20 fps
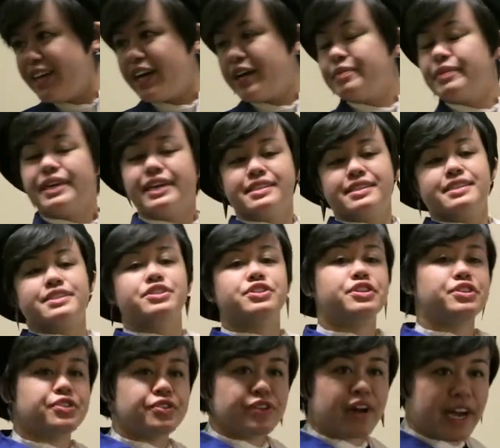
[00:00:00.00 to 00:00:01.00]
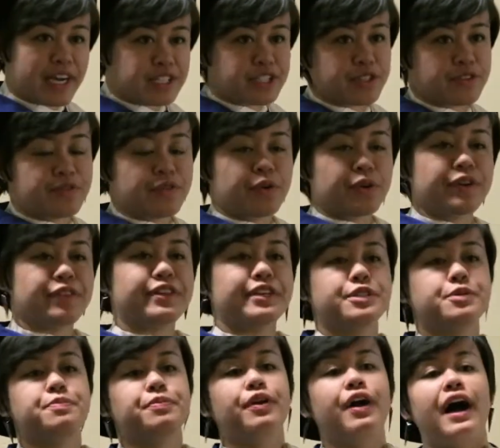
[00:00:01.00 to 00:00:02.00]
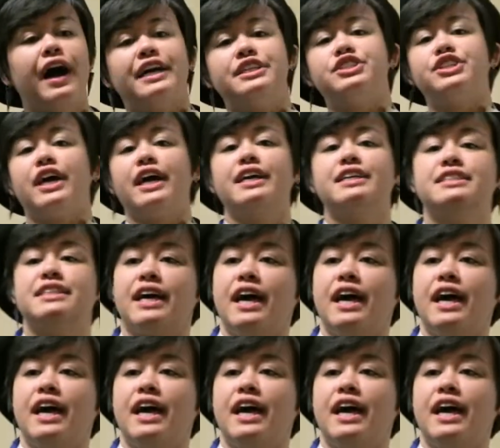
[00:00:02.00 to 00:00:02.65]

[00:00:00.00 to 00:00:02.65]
I am the assistant director for this project.